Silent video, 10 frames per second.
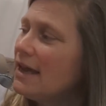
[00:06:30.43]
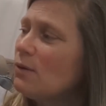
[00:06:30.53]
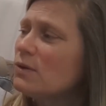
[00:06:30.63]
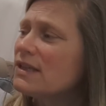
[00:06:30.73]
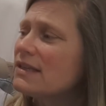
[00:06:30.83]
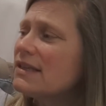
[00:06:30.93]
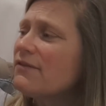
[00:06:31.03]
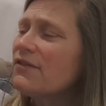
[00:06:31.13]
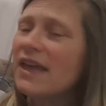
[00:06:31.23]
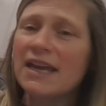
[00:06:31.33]
It was as
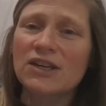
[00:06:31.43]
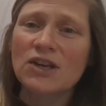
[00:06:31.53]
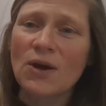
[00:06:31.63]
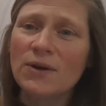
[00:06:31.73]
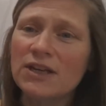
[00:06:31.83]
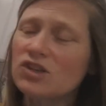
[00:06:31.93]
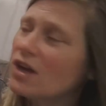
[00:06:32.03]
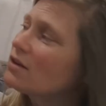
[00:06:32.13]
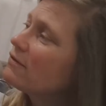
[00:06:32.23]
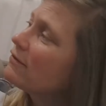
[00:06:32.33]
if they had known each
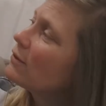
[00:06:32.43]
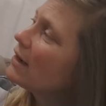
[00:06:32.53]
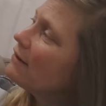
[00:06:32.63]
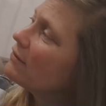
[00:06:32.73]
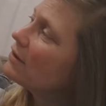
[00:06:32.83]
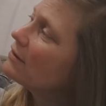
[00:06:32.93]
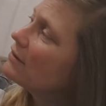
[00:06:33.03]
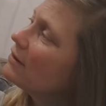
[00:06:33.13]
other forever.